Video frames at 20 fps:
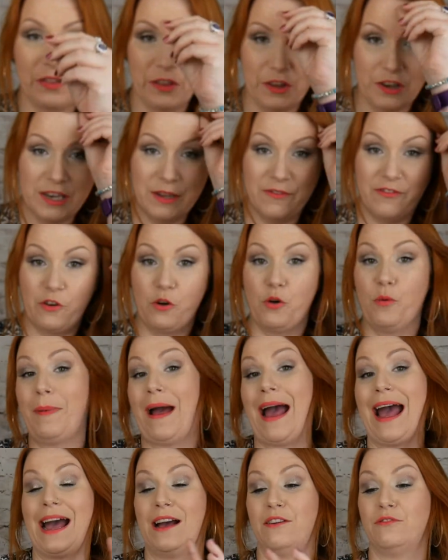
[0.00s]
is
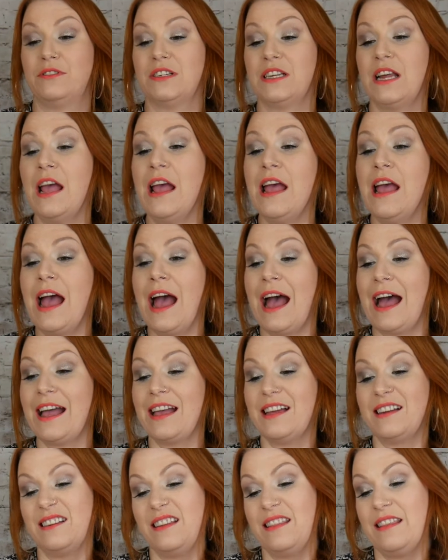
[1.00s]
£34.
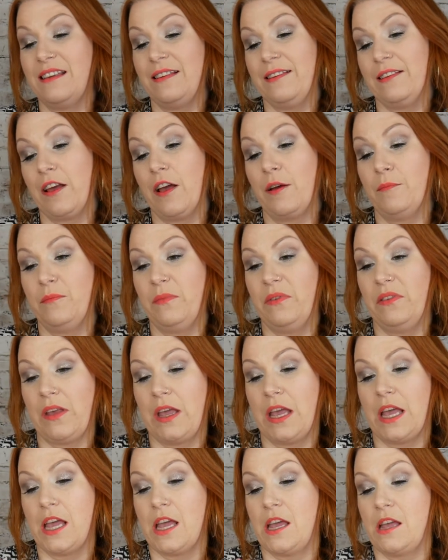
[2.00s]
And this comes
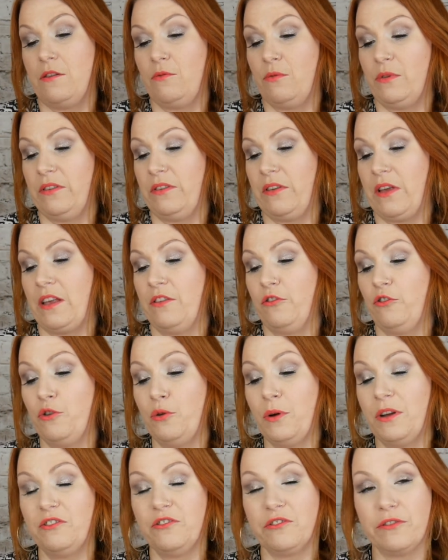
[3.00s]
in, what is it, a
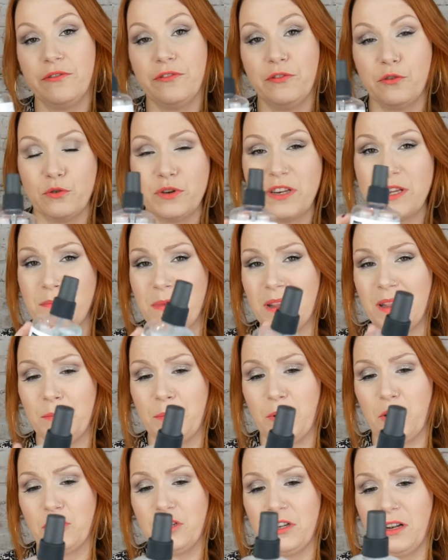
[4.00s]
240ml
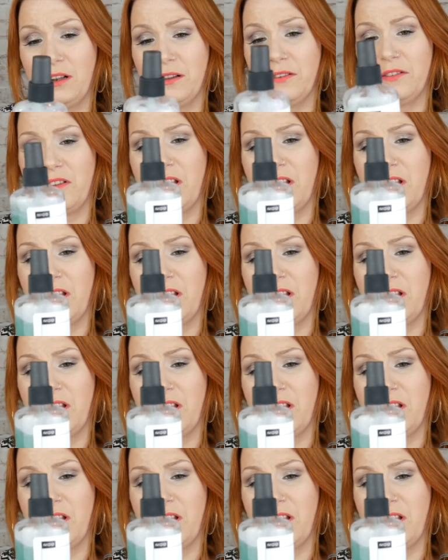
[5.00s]
bottle.